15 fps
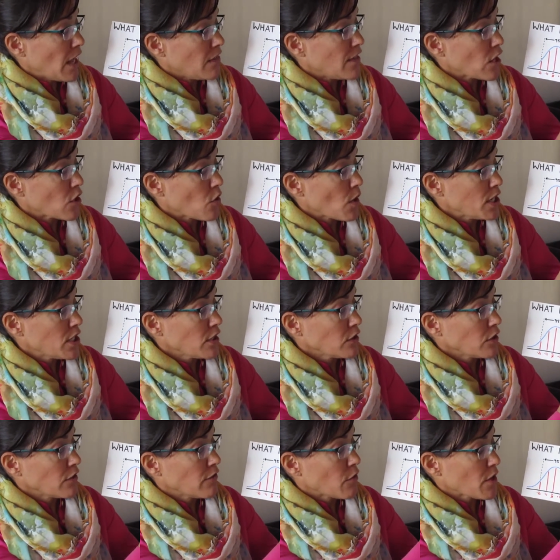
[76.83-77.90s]
they're going to
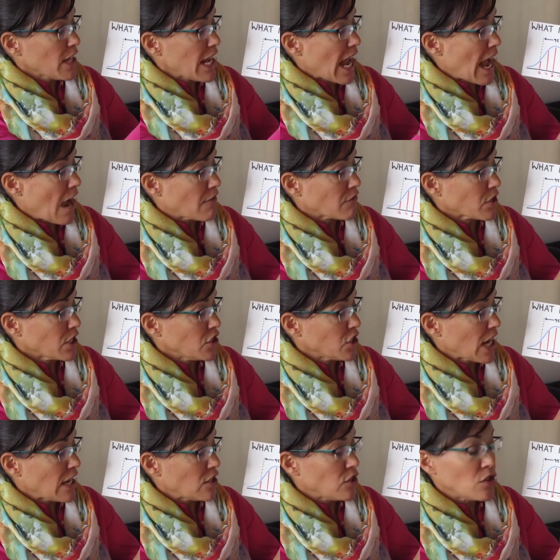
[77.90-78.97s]
look for the
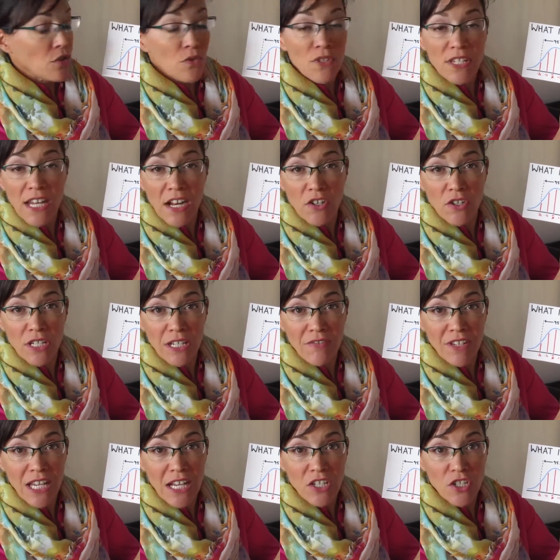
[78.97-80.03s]
average and 2 standard
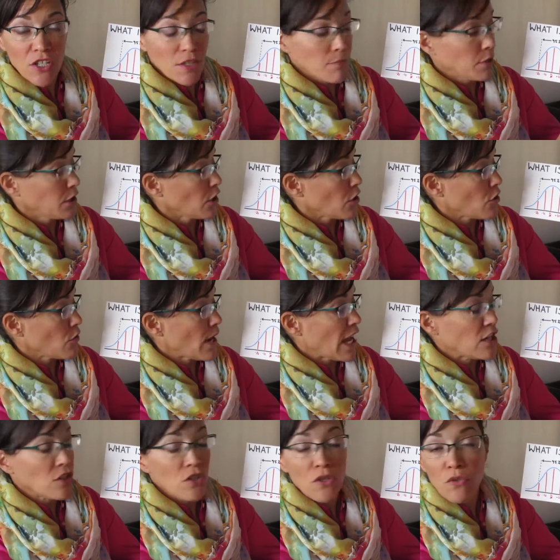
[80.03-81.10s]
deviations below
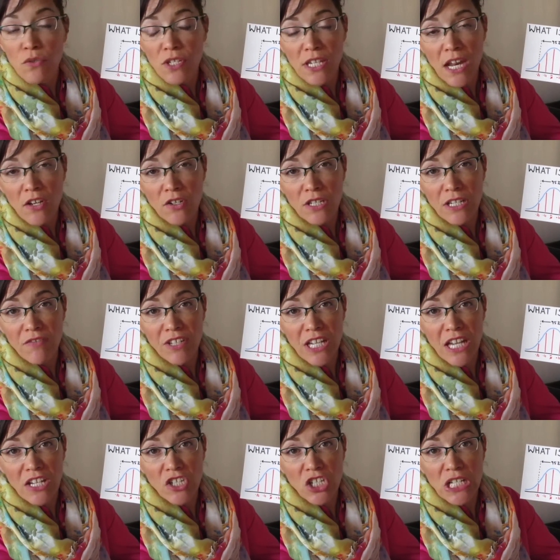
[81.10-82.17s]
and 2 standard
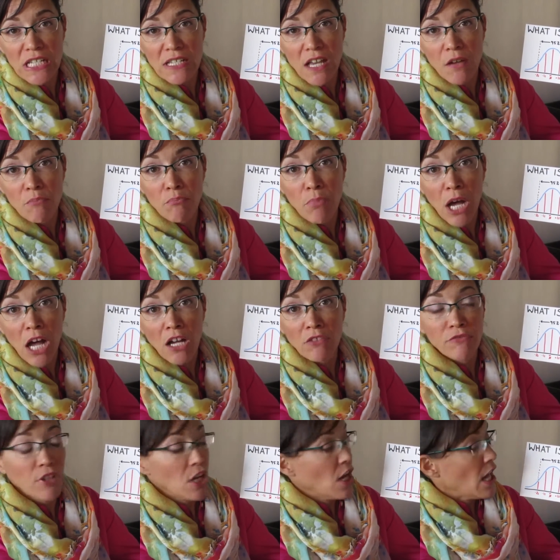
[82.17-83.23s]
deviations
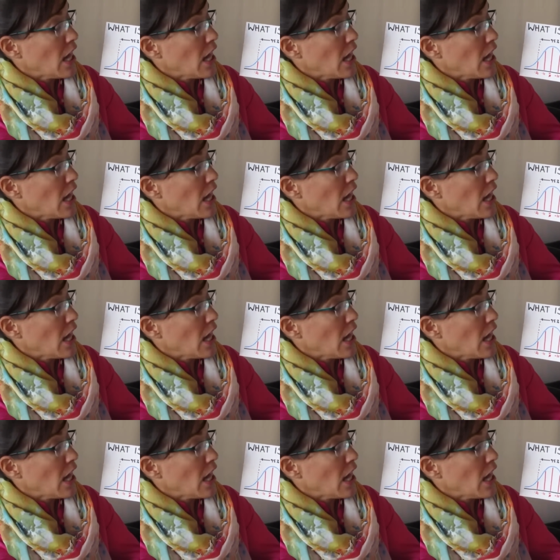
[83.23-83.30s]
above